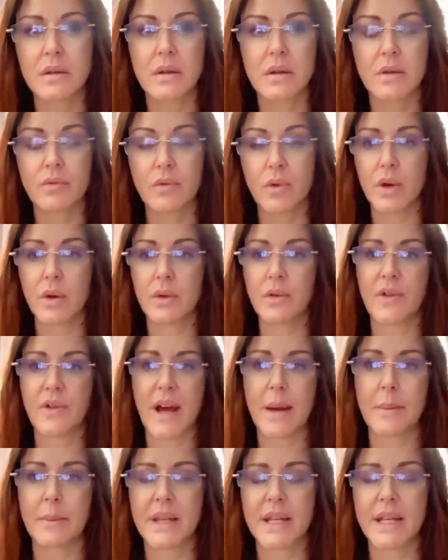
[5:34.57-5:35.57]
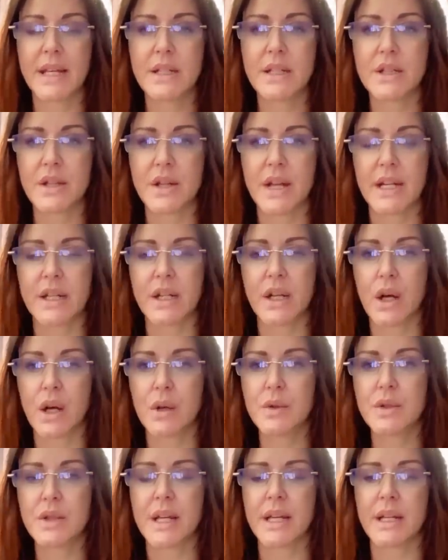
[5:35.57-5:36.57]
royal family, do they
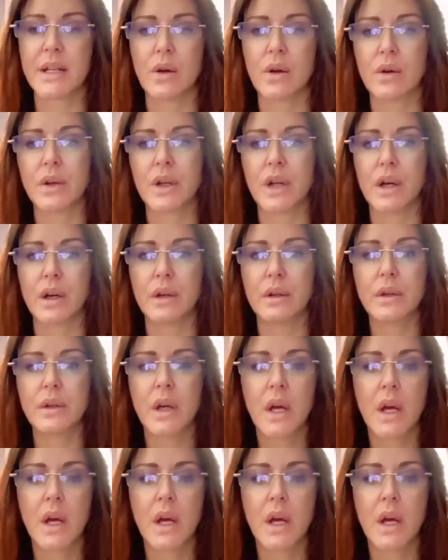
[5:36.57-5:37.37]
know? Do they not know?